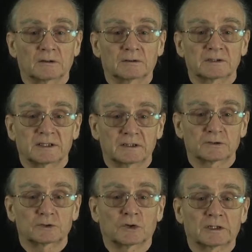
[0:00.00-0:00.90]

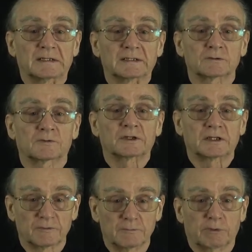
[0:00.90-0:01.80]
centered coordinates of the
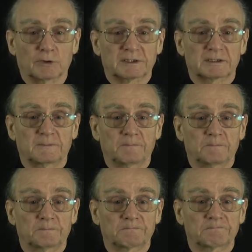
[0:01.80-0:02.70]
given points,
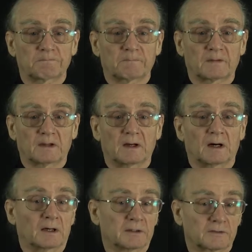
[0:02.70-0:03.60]

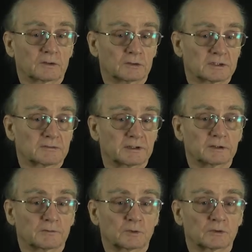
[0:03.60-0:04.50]
under the
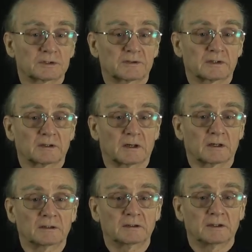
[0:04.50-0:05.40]
constraint, of course, that
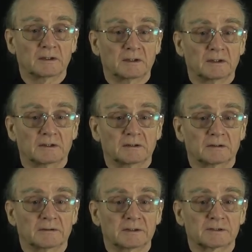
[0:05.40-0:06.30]
R
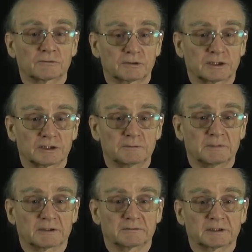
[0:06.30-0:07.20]
is a rotation
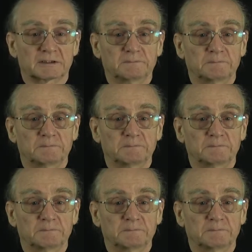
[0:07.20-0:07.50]
matrix.